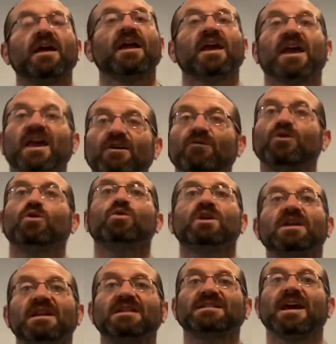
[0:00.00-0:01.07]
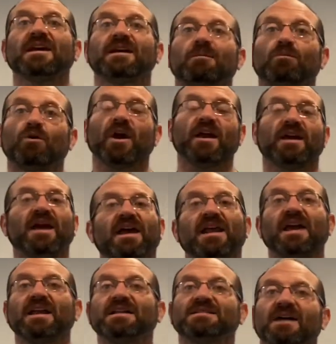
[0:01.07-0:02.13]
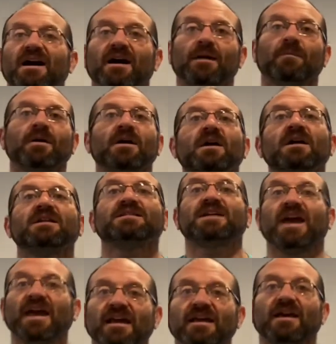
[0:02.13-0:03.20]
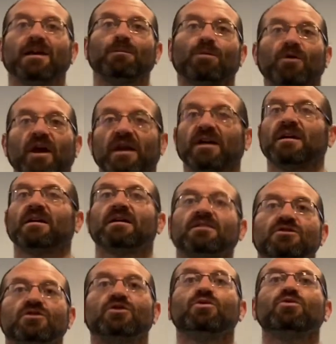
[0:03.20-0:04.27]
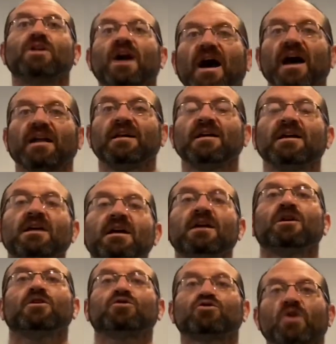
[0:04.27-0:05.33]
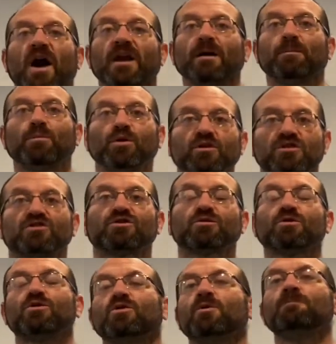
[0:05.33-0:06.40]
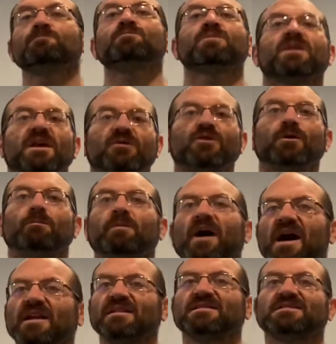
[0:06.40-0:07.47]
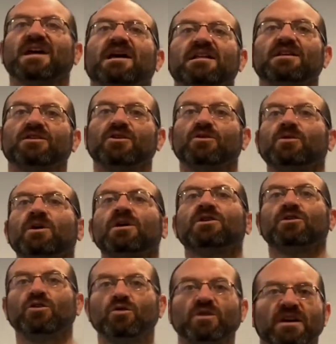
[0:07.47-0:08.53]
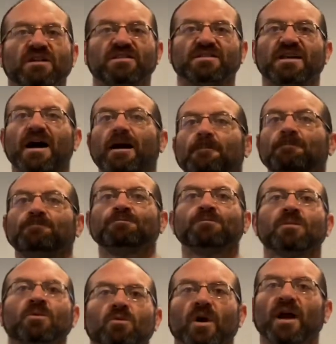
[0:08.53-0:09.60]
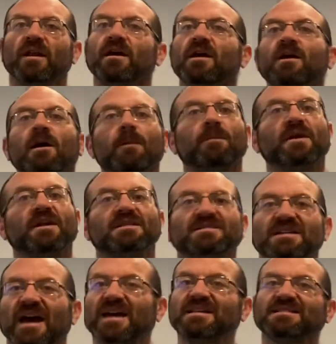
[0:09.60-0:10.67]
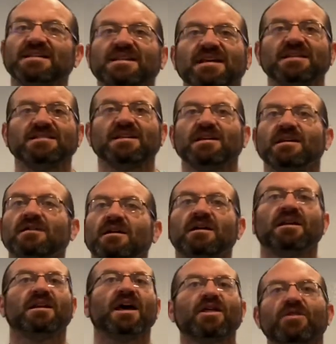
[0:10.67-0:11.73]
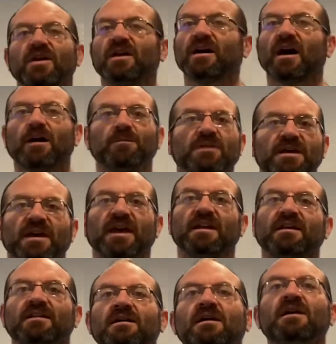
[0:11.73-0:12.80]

If you need to take a break at any time, take a break. Do not try to push through if your body's telling you you need to stop, right? But it's nice and easy, nothing complicated.